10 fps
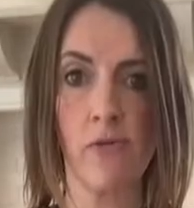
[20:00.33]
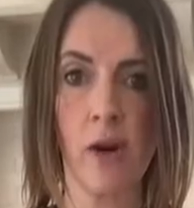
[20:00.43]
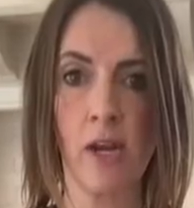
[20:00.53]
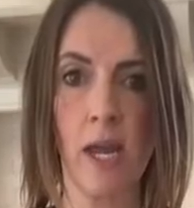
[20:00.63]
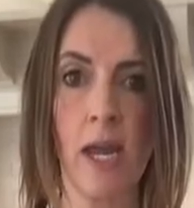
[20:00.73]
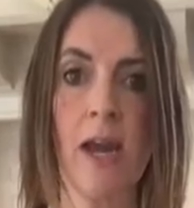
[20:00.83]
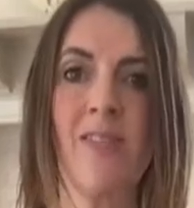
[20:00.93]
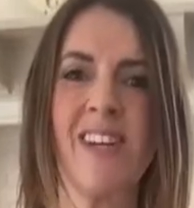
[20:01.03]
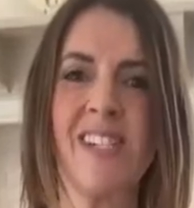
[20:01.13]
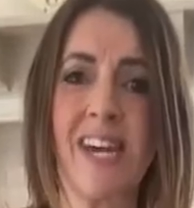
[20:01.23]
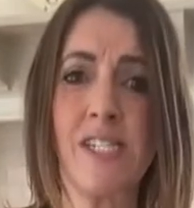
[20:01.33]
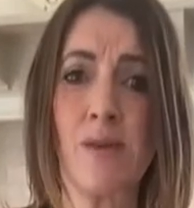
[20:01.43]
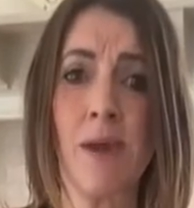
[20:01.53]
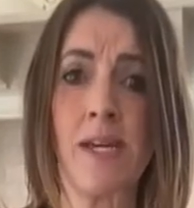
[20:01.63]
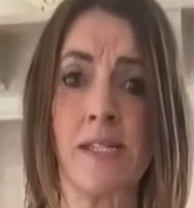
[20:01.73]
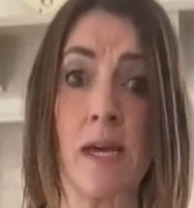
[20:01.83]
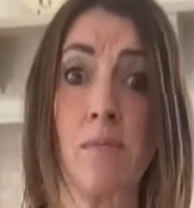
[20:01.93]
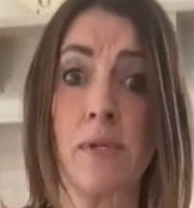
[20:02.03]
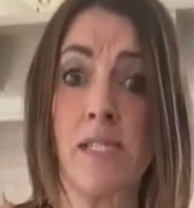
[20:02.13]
friendly. They taste amazing,